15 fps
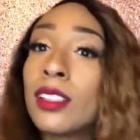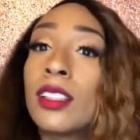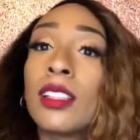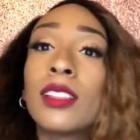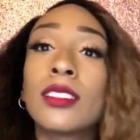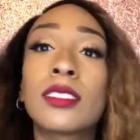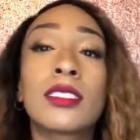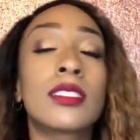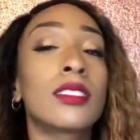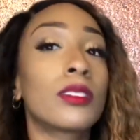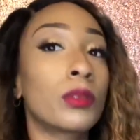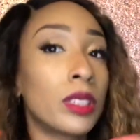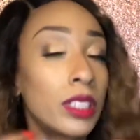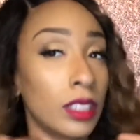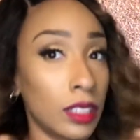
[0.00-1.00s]
this
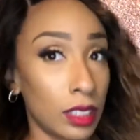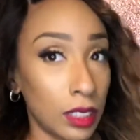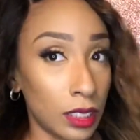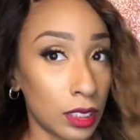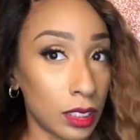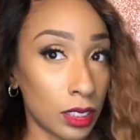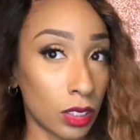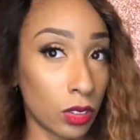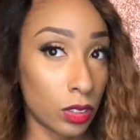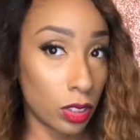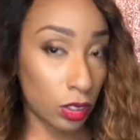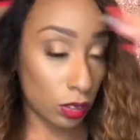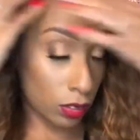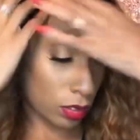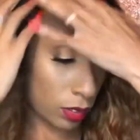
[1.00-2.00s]
wig is so
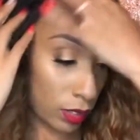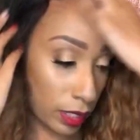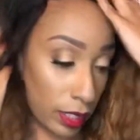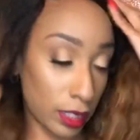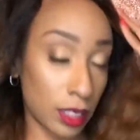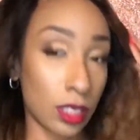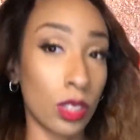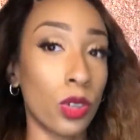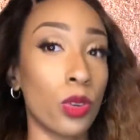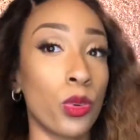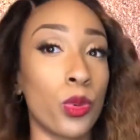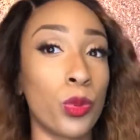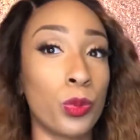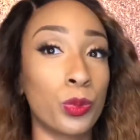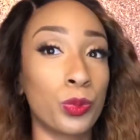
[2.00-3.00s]
cute. Okay,
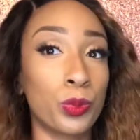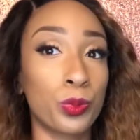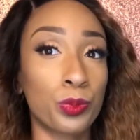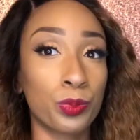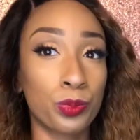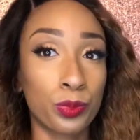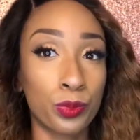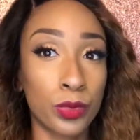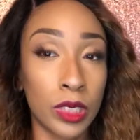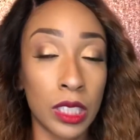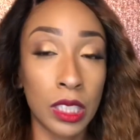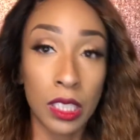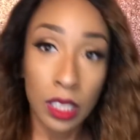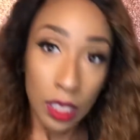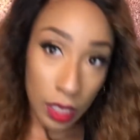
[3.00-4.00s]
so
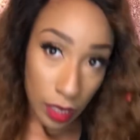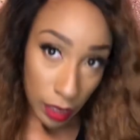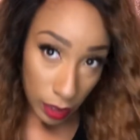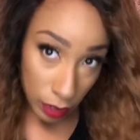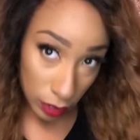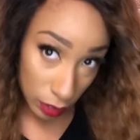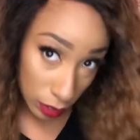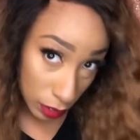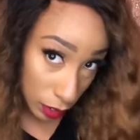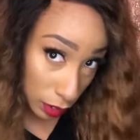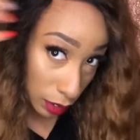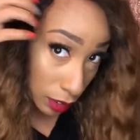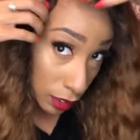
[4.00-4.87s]
actually